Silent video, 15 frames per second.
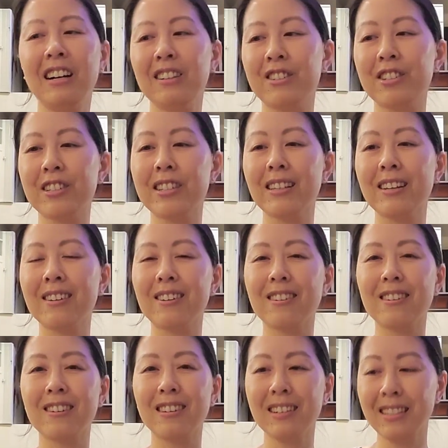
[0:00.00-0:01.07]
I'll just let
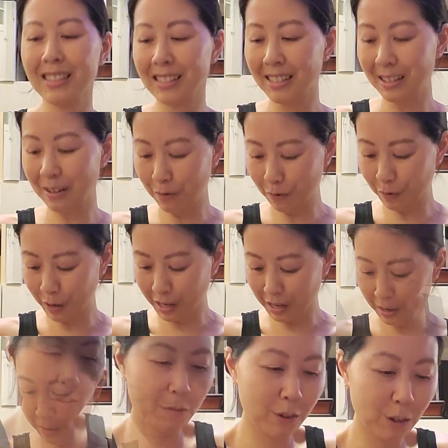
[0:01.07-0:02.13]
her sniff.
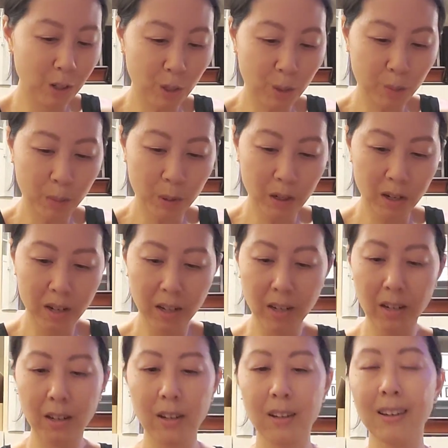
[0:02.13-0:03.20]
The first book
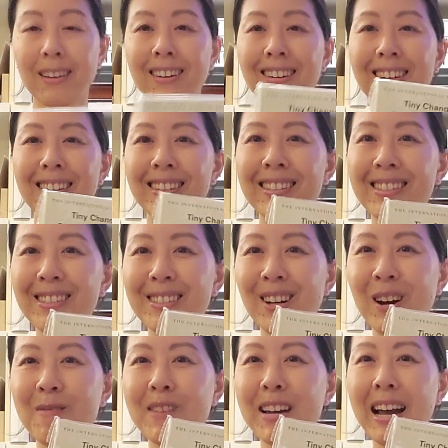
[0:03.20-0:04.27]
is
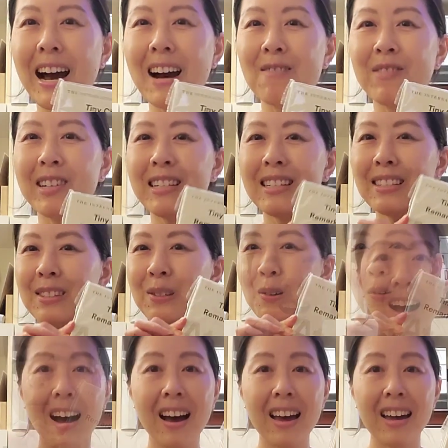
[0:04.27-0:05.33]
Atomic Habits.
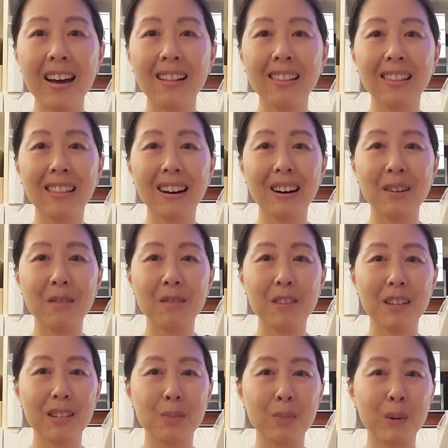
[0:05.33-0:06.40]
I love
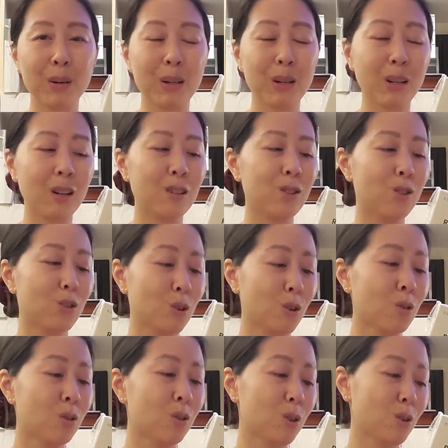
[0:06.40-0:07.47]
this book so
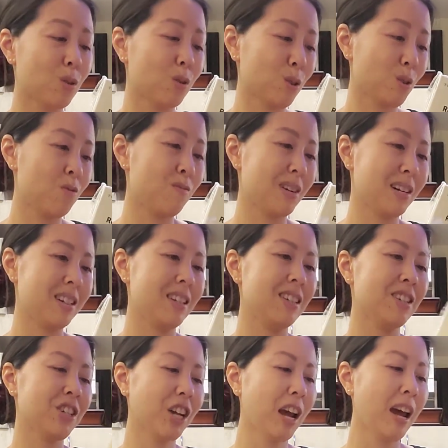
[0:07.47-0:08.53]

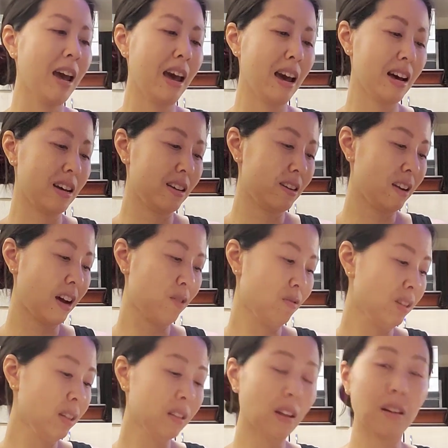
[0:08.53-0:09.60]
much, and I
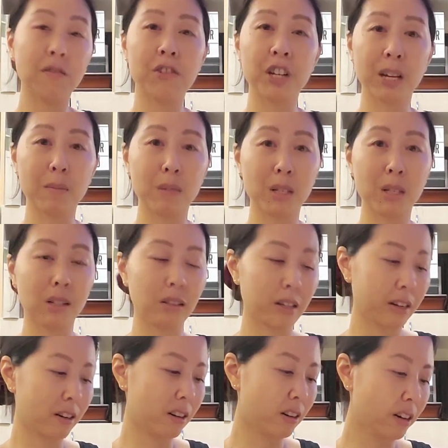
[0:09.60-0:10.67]
really love James
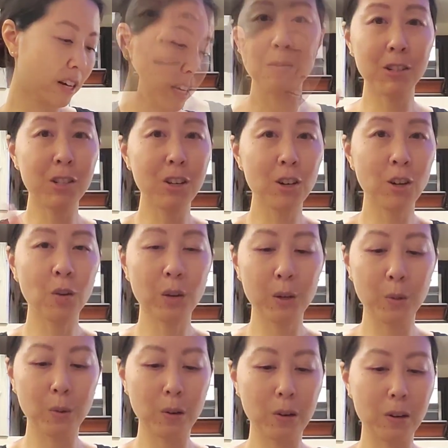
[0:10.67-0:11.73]
Clear. I'm just gonna go in
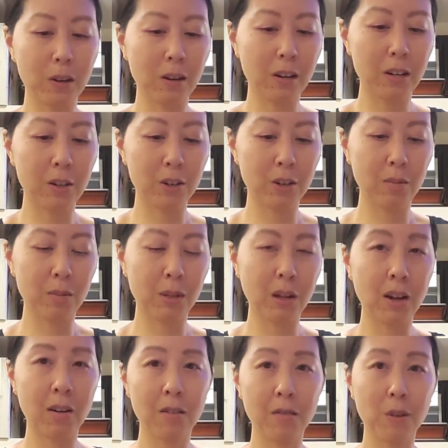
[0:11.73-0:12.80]
order in terms
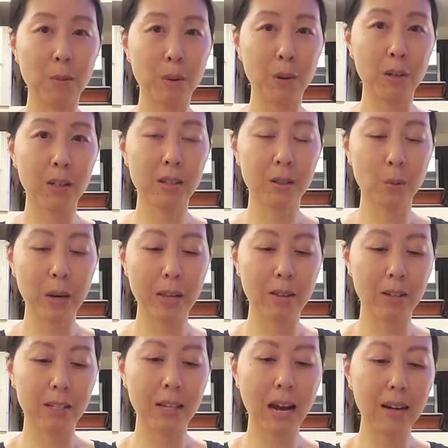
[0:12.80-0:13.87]
of the books, the way they're
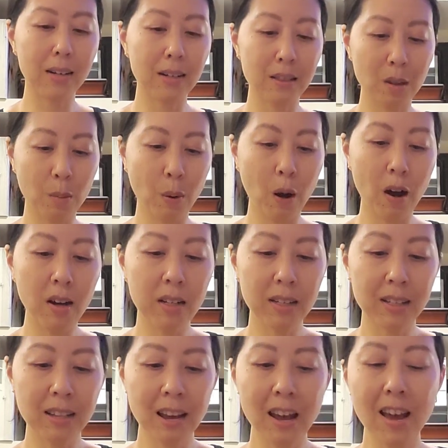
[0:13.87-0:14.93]
stacked in the
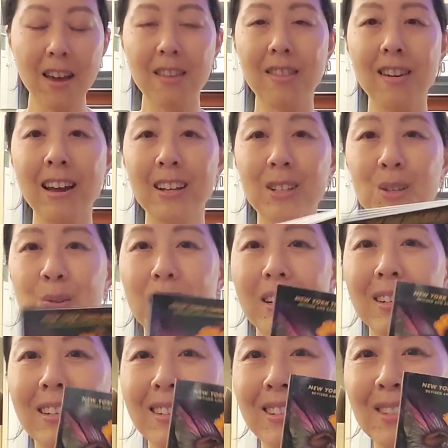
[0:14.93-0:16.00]
box. The next
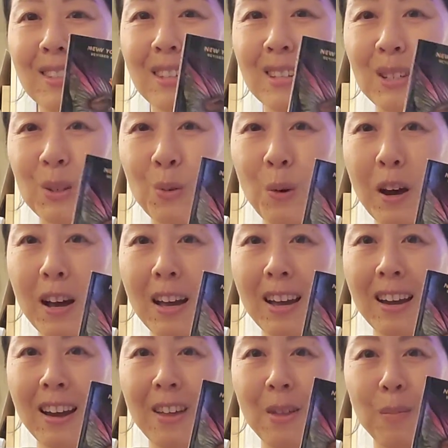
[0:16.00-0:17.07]
one is this
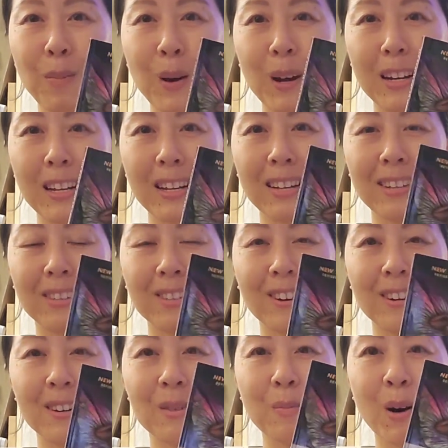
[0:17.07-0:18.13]
one, The Body Is
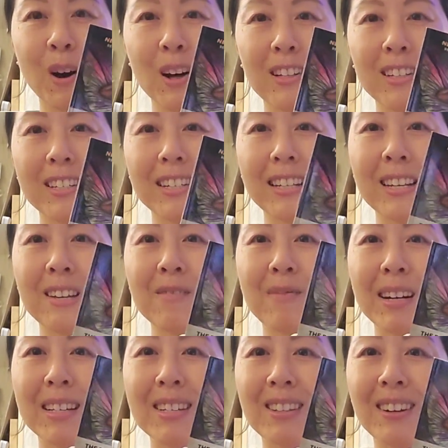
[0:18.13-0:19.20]
Not an Apology
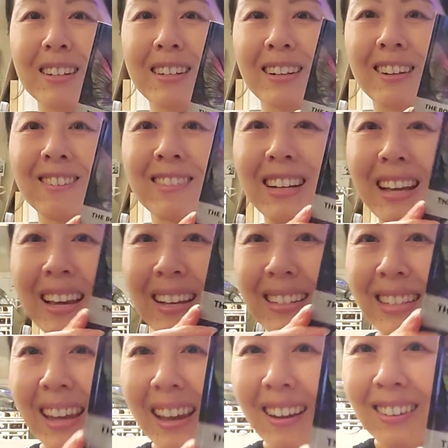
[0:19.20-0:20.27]
by Sonia Renee
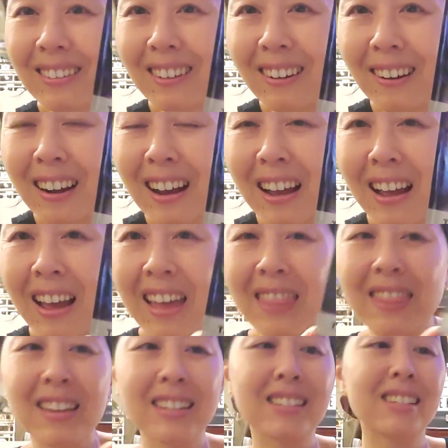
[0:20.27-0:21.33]
Taylor.
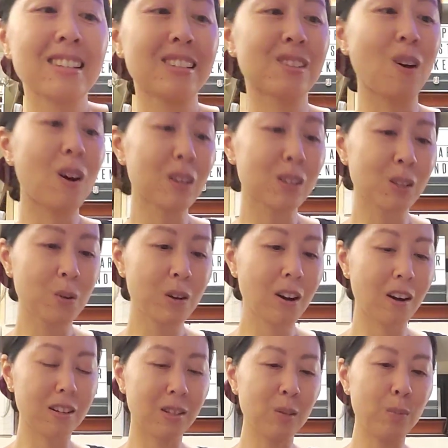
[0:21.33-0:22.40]
This is also an
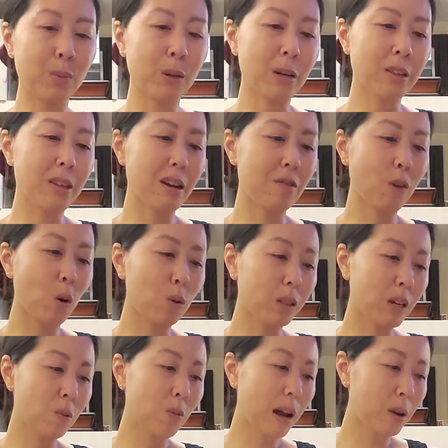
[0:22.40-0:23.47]
awesome book that I've
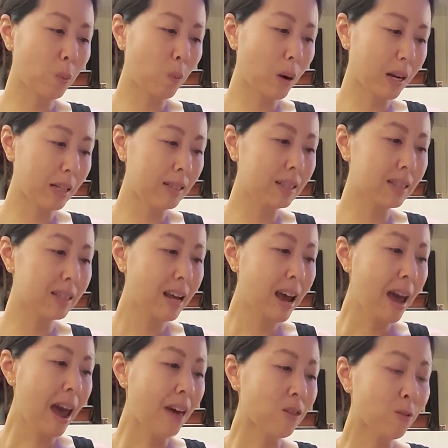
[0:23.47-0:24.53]
only read once,
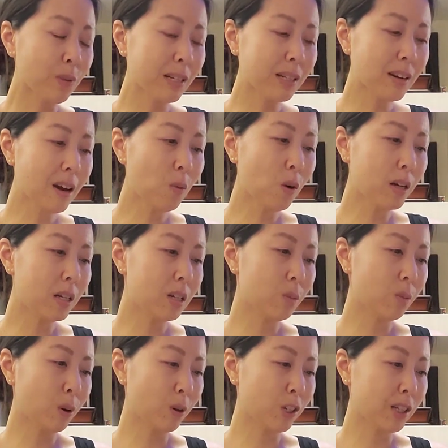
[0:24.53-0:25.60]
and the reason I wanted to
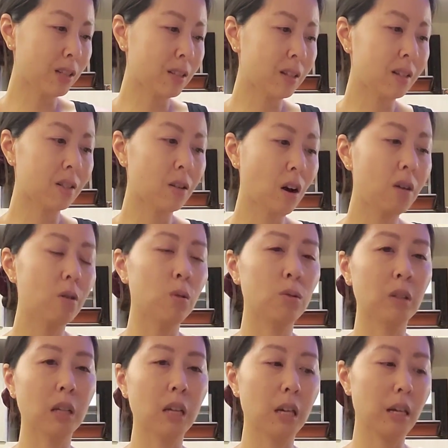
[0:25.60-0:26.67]
purchase this, not
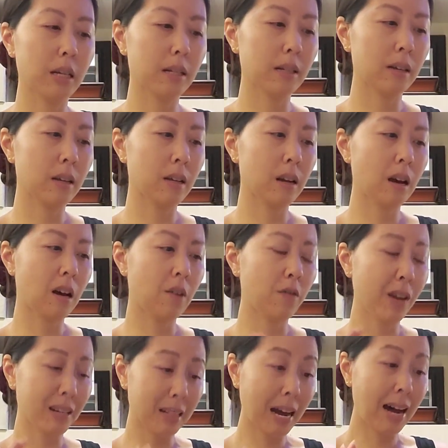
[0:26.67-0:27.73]
only is it a
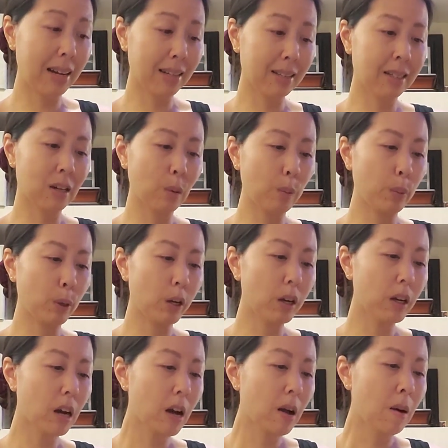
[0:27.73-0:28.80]
fantastic
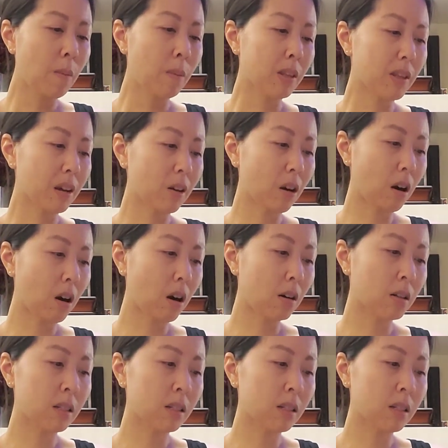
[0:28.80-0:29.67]
book, but there are